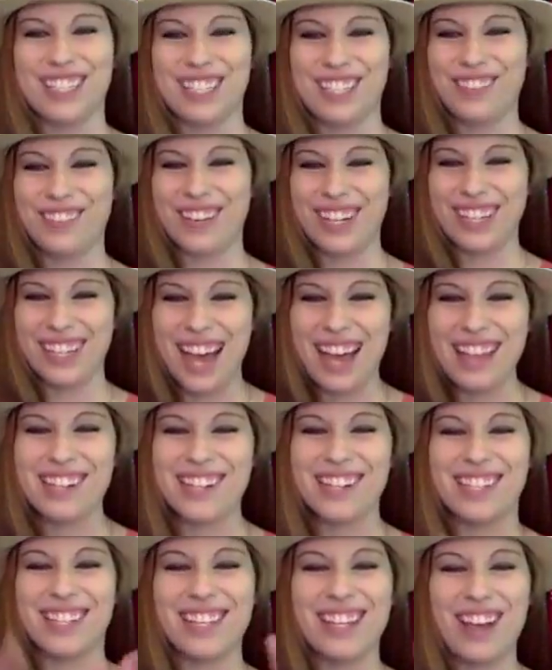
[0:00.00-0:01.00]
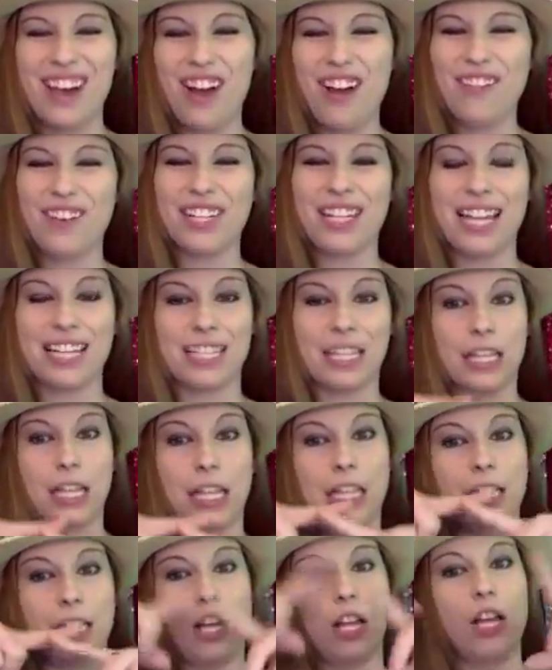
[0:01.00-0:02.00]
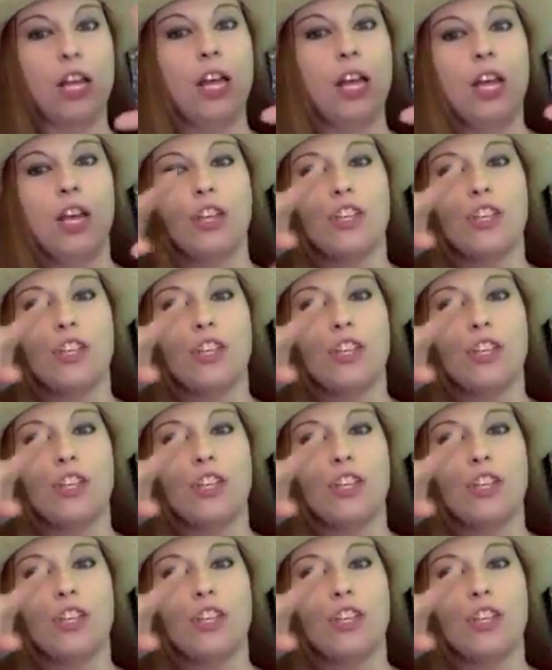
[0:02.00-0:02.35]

and the fun colors and the overlays and the little